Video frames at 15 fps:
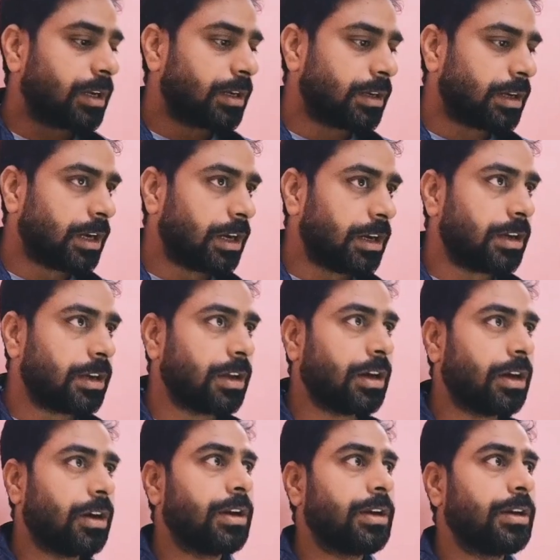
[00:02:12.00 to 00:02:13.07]

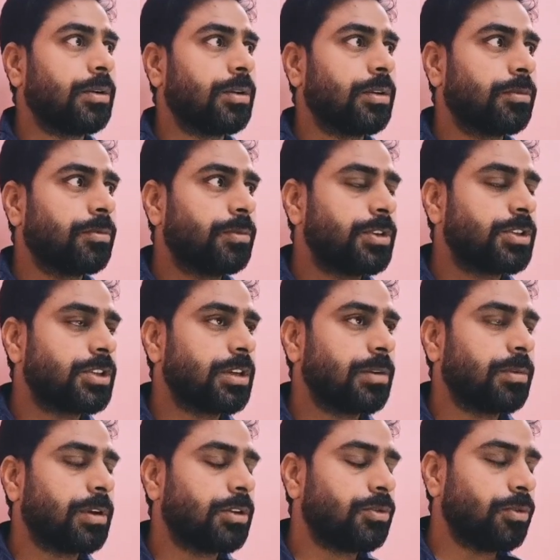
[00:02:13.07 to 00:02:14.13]
on which table
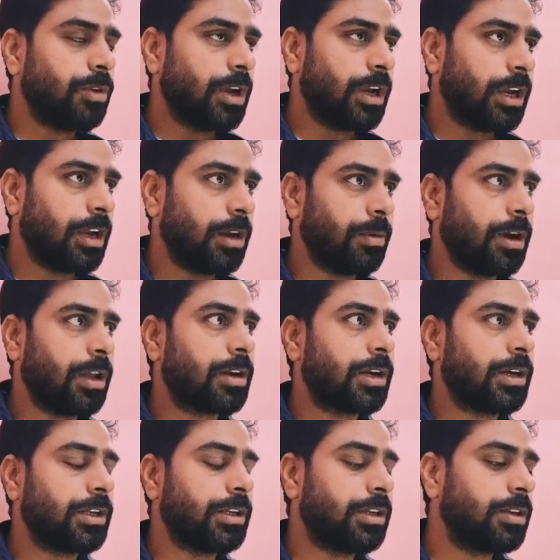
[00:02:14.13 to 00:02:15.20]
you have
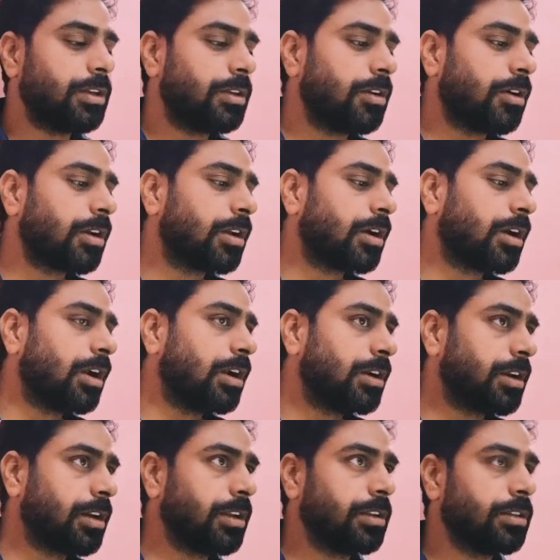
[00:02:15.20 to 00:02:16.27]
already, you are
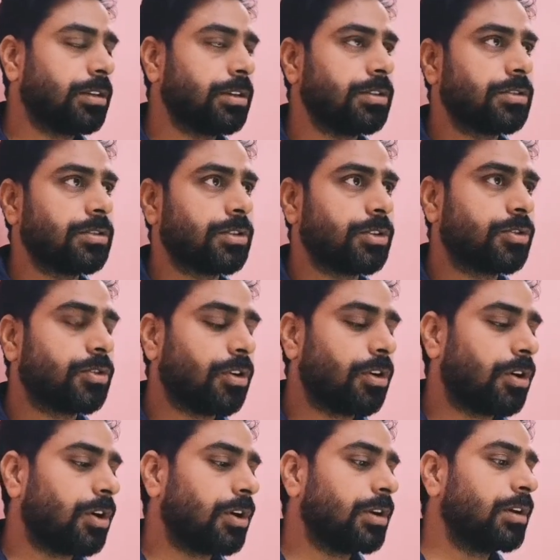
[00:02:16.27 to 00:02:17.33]
altering this
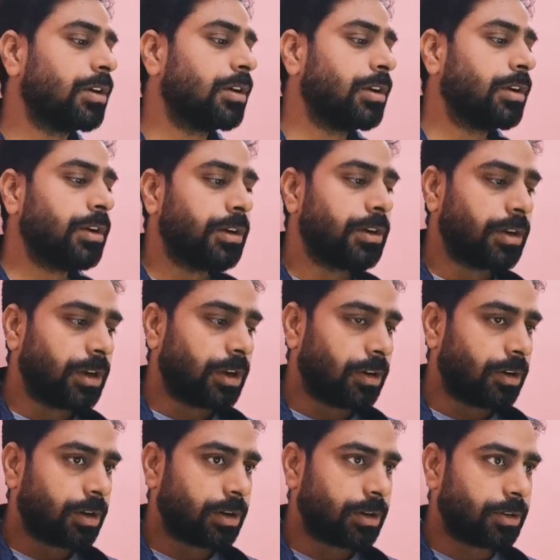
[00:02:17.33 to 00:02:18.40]
record
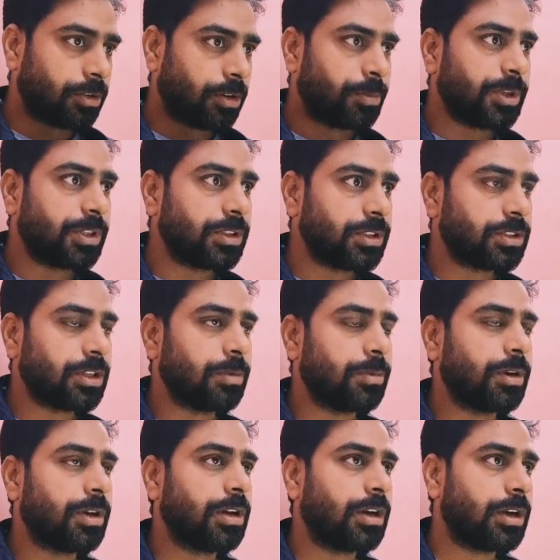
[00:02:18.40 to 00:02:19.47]
or dropping this table
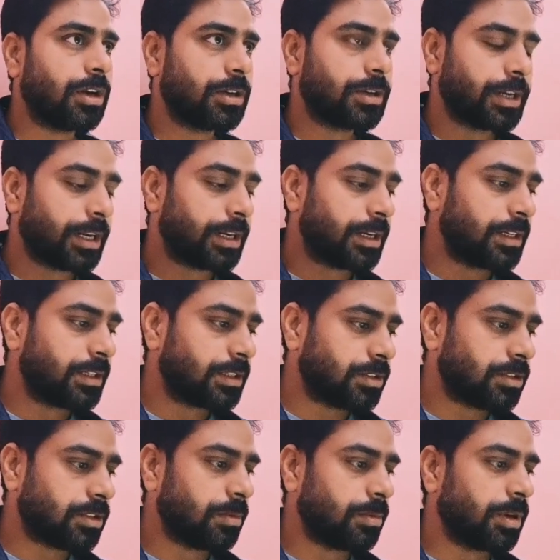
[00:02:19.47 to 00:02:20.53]
or truncate this
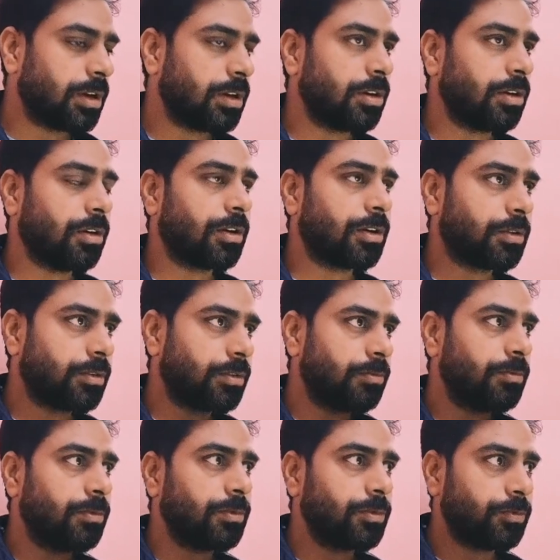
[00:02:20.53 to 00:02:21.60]
table, or
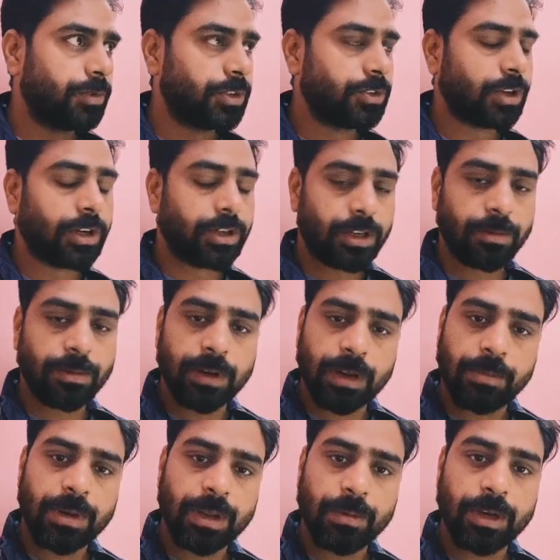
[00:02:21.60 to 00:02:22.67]
which are table
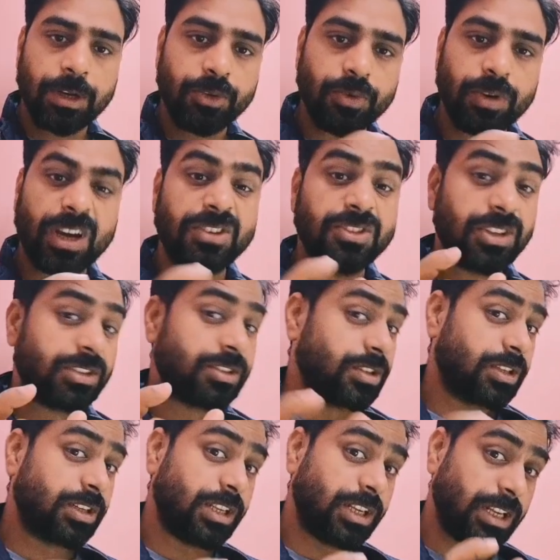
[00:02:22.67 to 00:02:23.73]
available, you are just
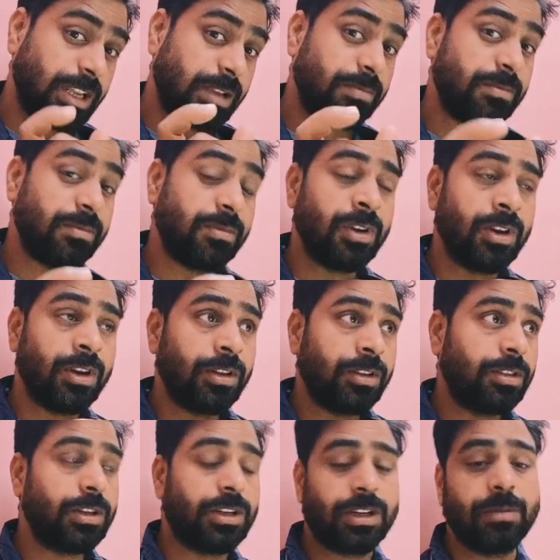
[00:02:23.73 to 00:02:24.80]
rename the
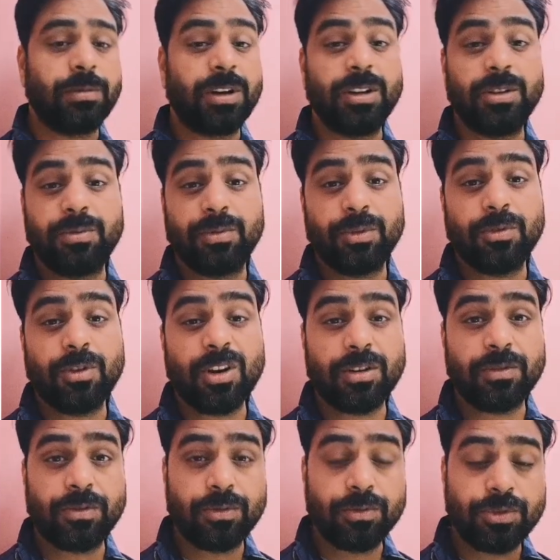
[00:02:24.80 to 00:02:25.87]
table if you want
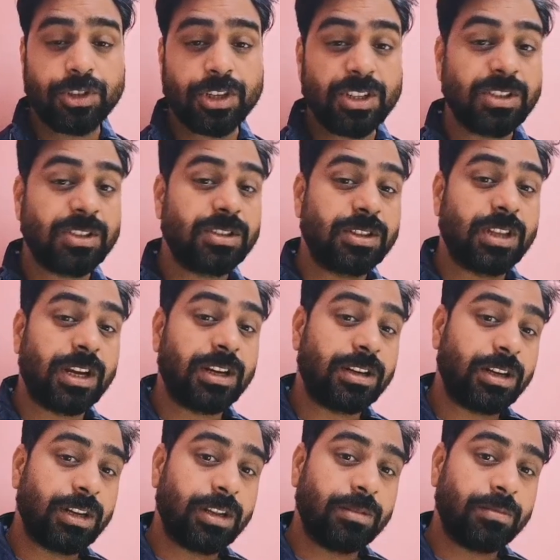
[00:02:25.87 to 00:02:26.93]
to change that
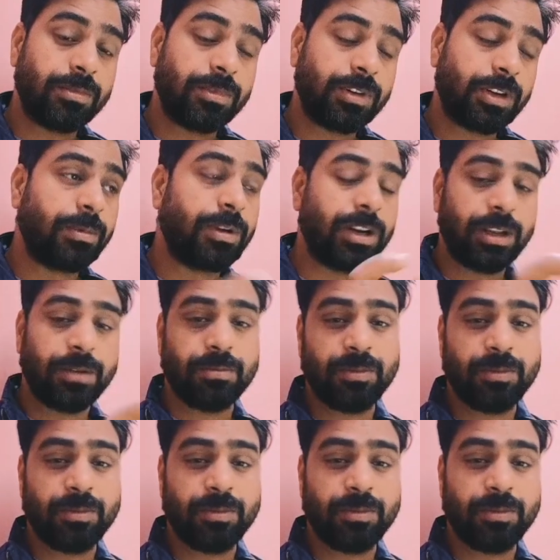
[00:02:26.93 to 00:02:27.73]
name, table name.